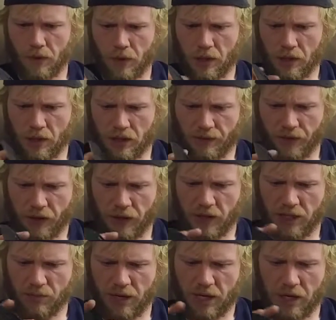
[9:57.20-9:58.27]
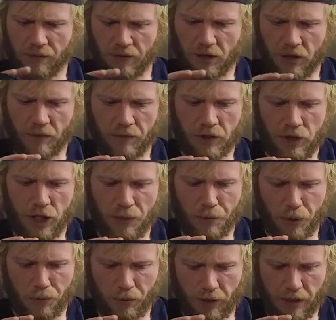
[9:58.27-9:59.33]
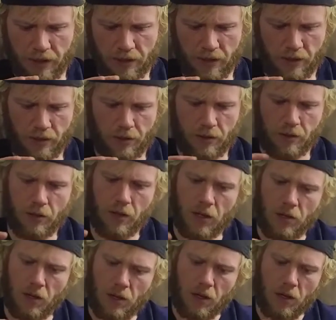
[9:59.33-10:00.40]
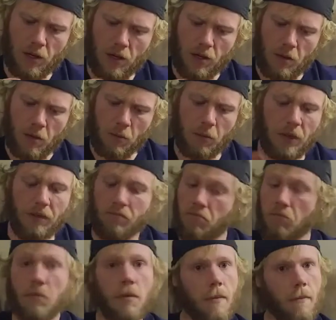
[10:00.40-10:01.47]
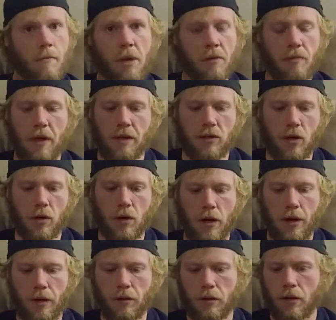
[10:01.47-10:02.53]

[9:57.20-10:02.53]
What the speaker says: It does feel like it's made of a cheaper plastic, but I mean that's all right.